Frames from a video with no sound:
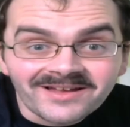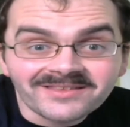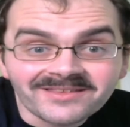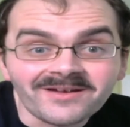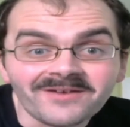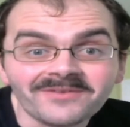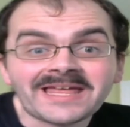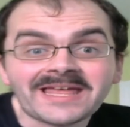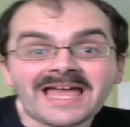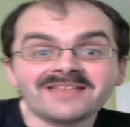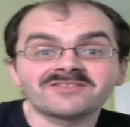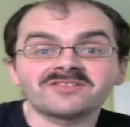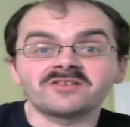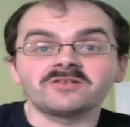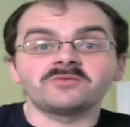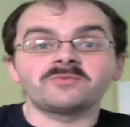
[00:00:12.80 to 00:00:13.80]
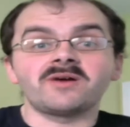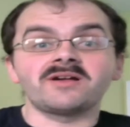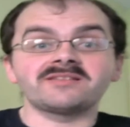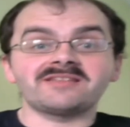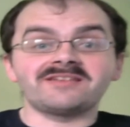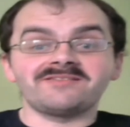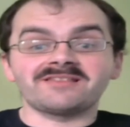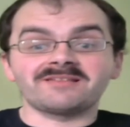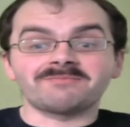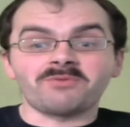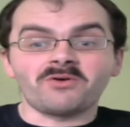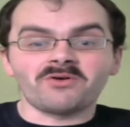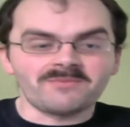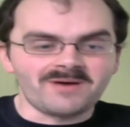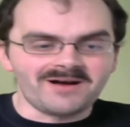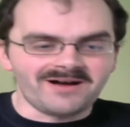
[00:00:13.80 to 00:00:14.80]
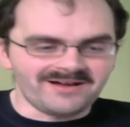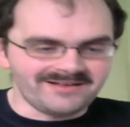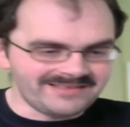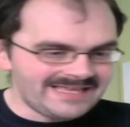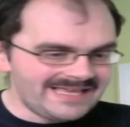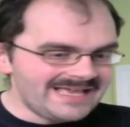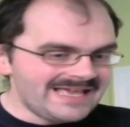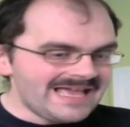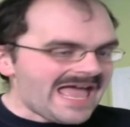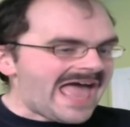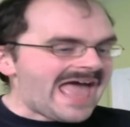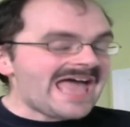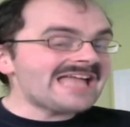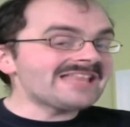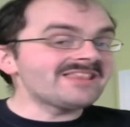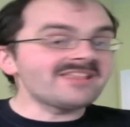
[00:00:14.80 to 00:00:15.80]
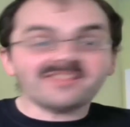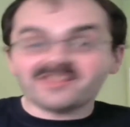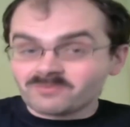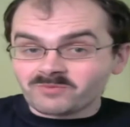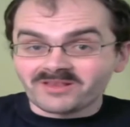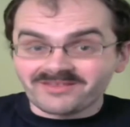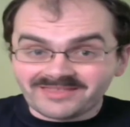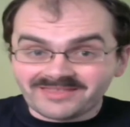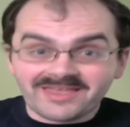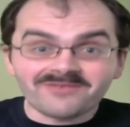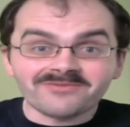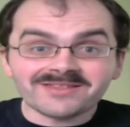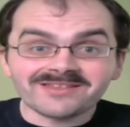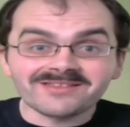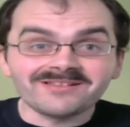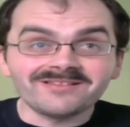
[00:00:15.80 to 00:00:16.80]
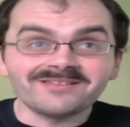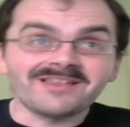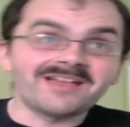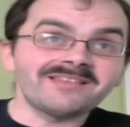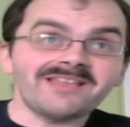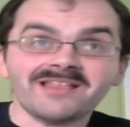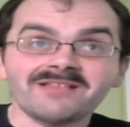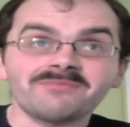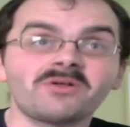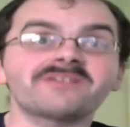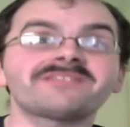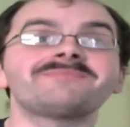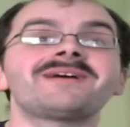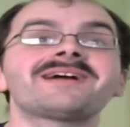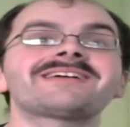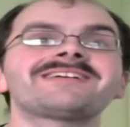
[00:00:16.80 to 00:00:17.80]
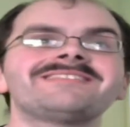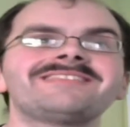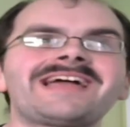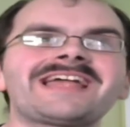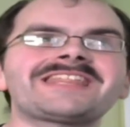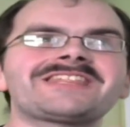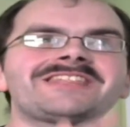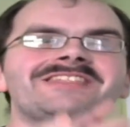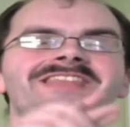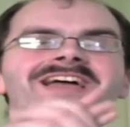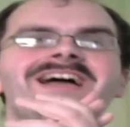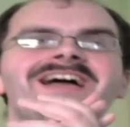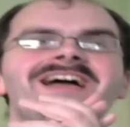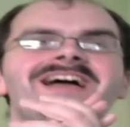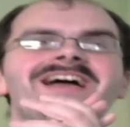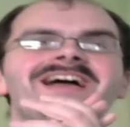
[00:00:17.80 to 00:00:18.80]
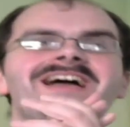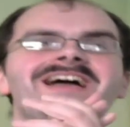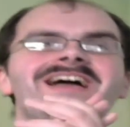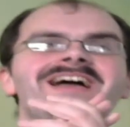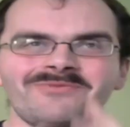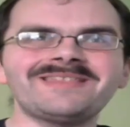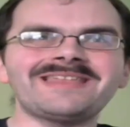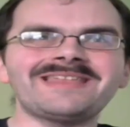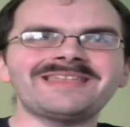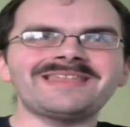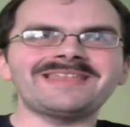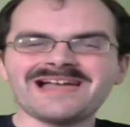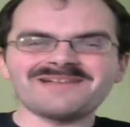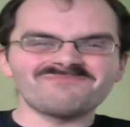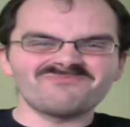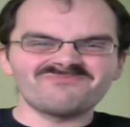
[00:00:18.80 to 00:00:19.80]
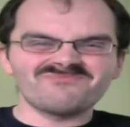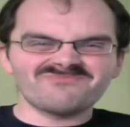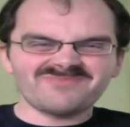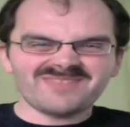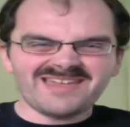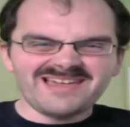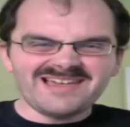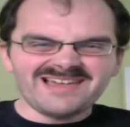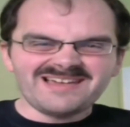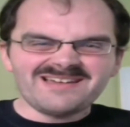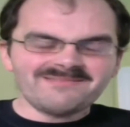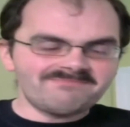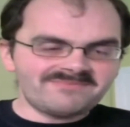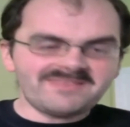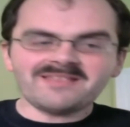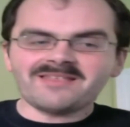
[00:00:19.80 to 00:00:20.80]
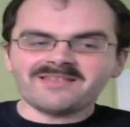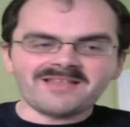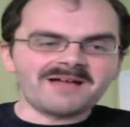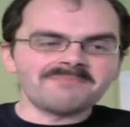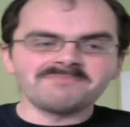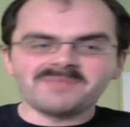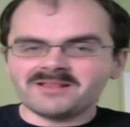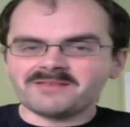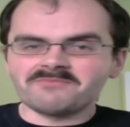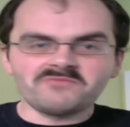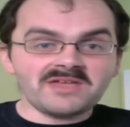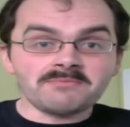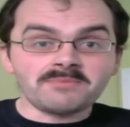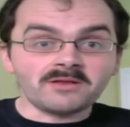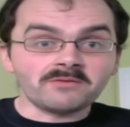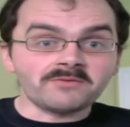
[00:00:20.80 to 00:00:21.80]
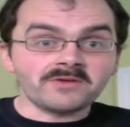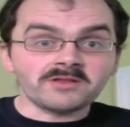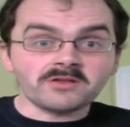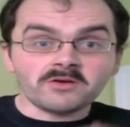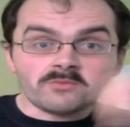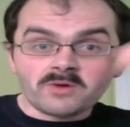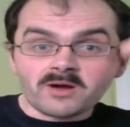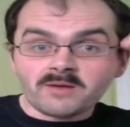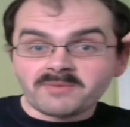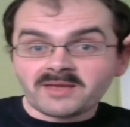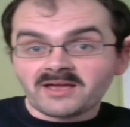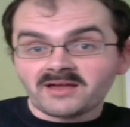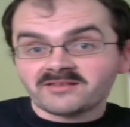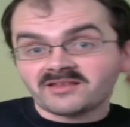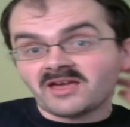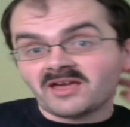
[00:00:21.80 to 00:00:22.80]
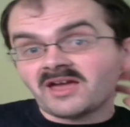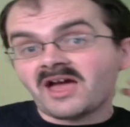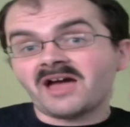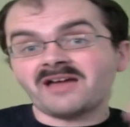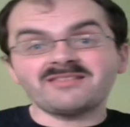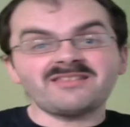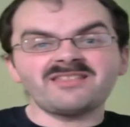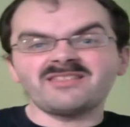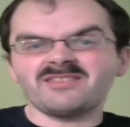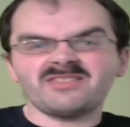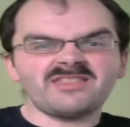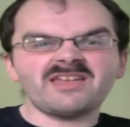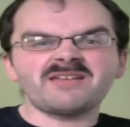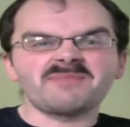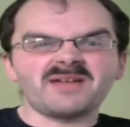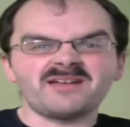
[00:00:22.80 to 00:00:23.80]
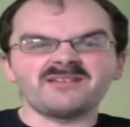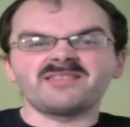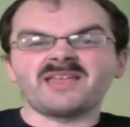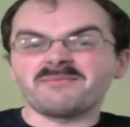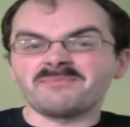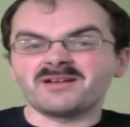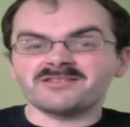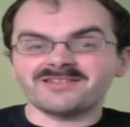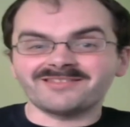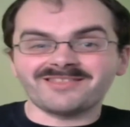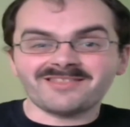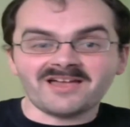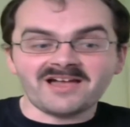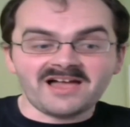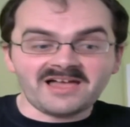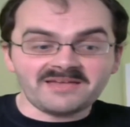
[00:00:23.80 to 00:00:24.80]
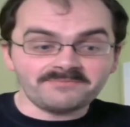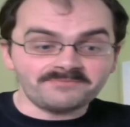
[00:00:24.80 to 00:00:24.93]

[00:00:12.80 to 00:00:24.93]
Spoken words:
of the Kanto series of Pokemon. And this is one of the original Nanoblocks in my collection that I never really did an Unbuild and Rebuild video because I didn't think about it that much at the time.